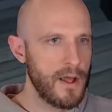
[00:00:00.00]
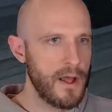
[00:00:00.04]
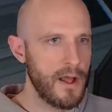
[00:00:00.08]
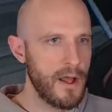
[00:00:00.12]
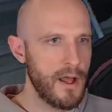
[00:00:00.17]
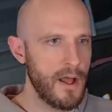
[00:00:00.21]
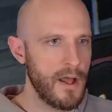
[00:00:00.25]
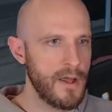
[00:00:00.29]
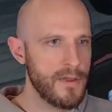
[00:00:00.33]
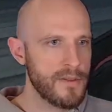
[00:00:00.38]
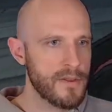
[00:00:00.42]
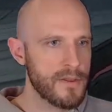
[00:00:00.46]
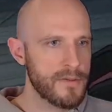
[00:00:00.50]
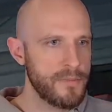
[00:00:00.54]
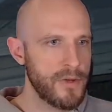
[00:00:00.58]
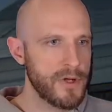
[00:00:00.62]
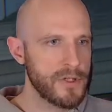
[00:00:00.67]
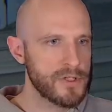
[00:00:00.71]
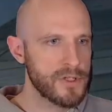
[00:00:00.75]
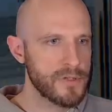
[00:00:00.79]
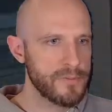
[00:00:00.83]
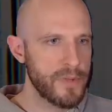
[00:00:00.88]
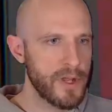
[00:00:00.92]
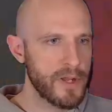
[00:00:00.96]
And there's a
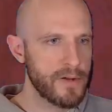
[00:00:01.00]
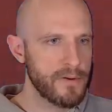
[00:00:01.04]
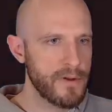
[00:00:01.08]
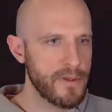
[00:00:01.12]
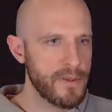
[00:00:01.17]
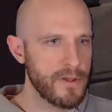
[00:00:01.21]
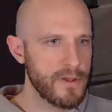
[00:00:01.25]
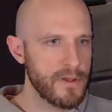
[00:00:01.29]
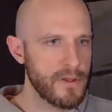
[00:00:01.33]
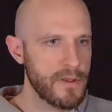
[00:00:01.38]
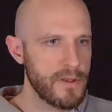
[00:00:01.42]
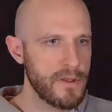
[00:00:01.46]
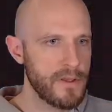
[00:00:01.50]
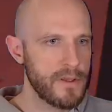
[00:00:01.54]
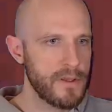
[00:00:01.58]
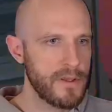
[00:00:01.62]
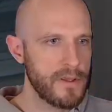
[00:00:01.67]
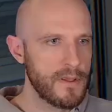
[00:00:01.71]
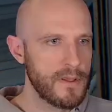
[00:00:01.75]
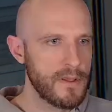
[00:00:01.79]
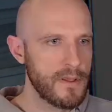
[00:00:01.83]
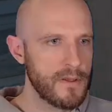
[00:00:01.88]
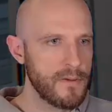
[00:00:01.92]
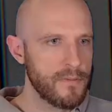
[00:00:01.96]
punching bag right there.
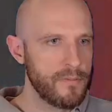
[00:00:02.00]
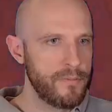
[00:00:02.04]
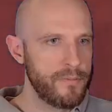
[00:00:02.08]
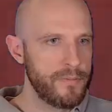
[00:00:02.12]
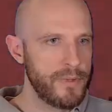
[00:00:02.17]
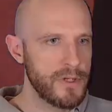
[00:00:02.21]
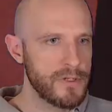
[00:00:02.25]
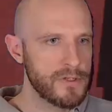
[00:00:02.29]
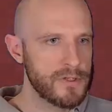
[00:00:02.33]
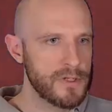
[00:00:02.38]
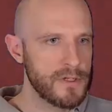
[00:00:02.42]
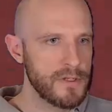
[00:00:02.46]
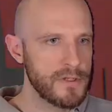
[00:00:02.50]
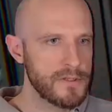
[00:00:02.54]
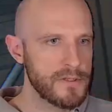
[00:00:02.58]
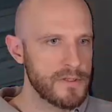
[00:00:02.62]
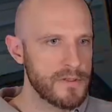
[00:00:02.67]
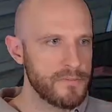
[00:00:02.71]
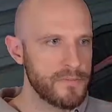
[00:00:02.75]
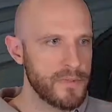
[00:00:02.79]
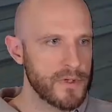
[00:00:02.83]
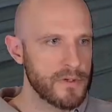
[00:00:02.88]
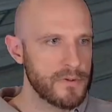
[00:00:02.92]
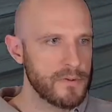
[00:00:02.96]
Punch it into the
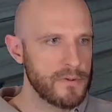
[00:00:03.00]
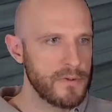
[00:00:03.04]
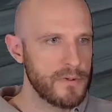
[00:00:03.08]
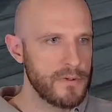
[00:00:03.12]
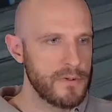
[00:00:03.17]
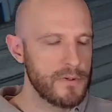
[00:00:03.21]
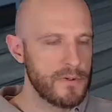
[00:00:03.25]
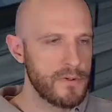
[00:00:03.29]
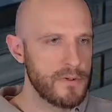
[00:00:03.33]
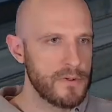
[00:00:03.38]
brick wall.